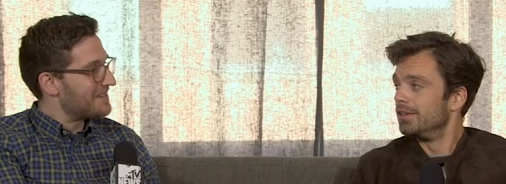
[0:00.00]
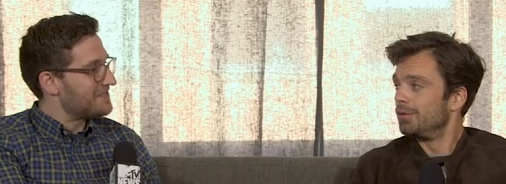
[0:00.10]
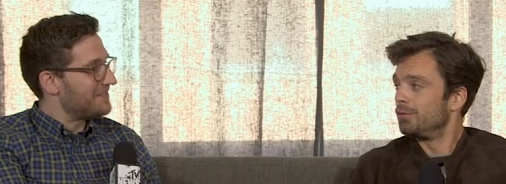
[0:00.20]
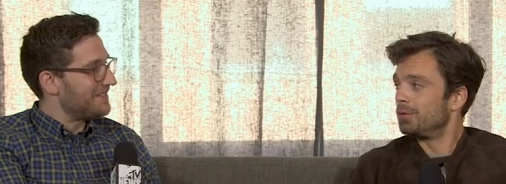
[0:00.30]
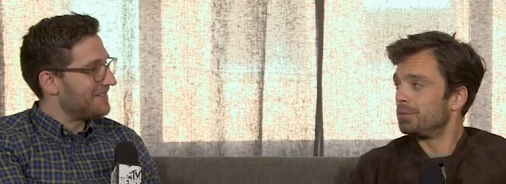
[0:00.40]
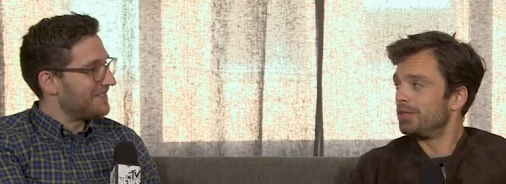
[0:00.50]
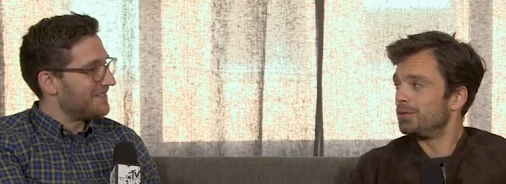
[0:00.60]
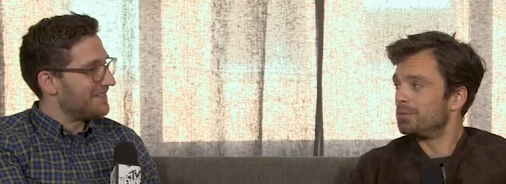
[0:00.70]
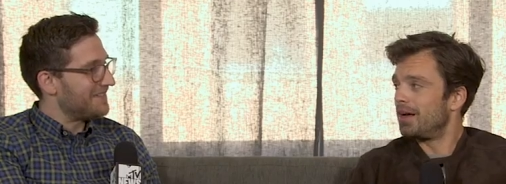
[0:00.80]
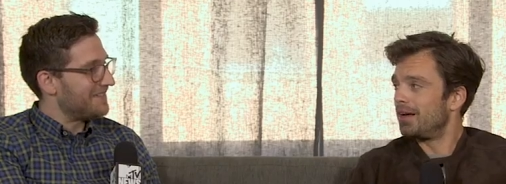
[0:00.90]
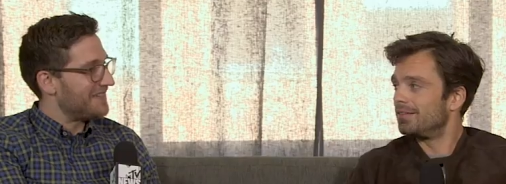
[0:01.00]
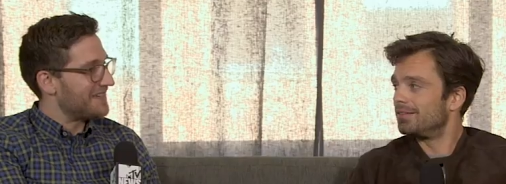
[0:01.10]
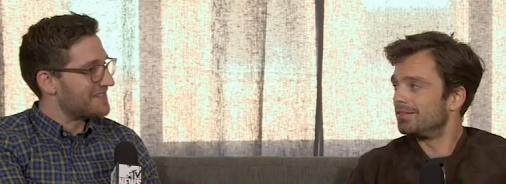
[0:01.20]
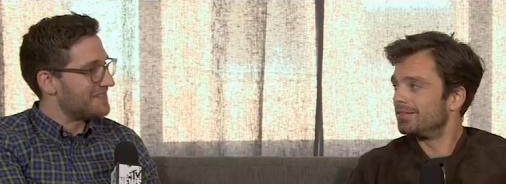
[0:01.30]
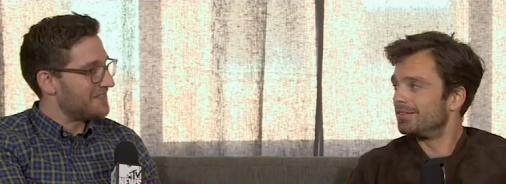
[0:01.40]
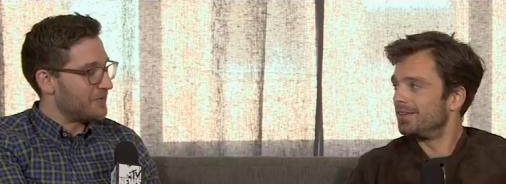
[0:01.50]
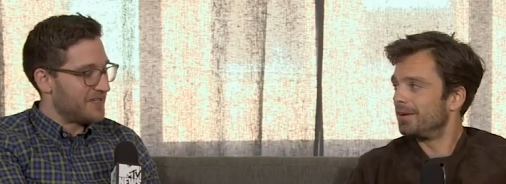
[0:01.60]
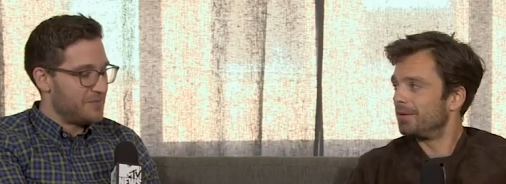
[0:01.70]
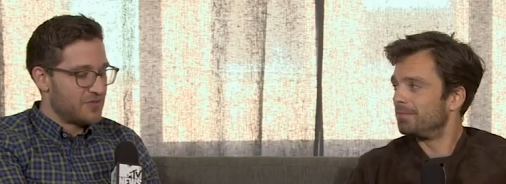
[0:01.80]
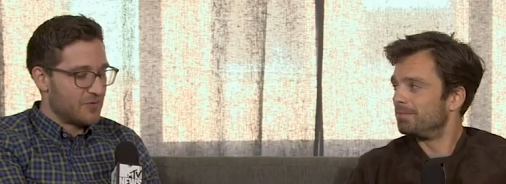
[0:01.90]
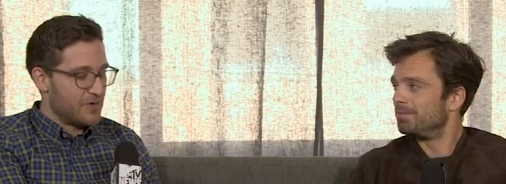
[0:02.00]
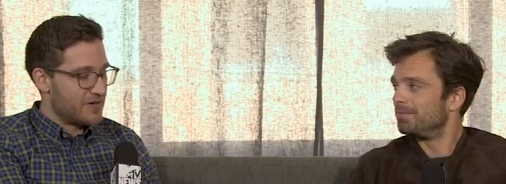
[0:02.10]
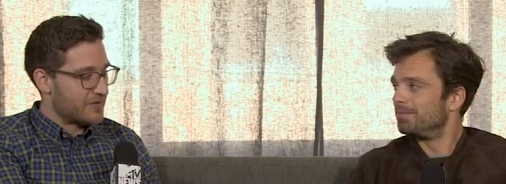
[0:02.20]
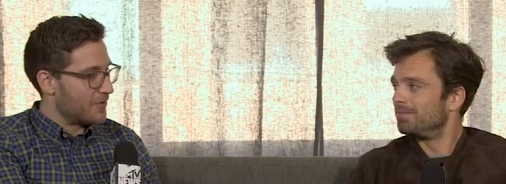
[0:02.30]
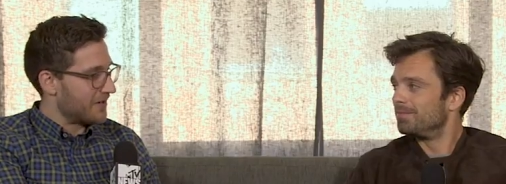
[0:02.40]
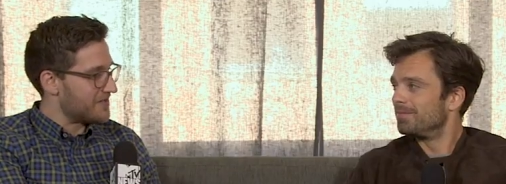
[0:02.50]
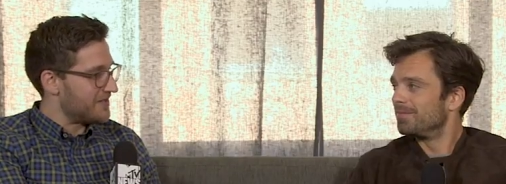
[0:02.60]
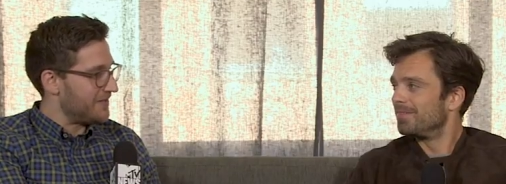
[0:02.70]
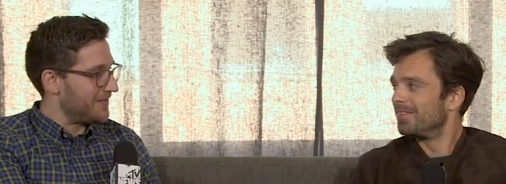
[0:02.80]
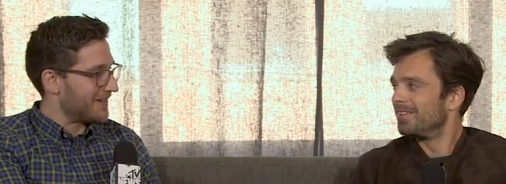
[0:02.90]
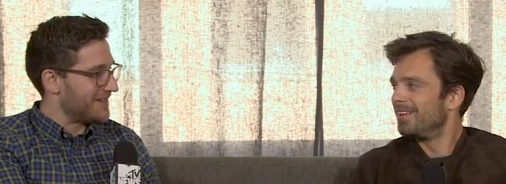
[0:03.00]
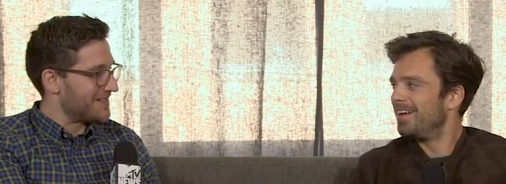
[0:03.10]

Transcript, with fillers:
Speaker 1: excellent. Wouldn't be too bad. Excellent. keep
Speaker 2: doing weird, quirky stuff like I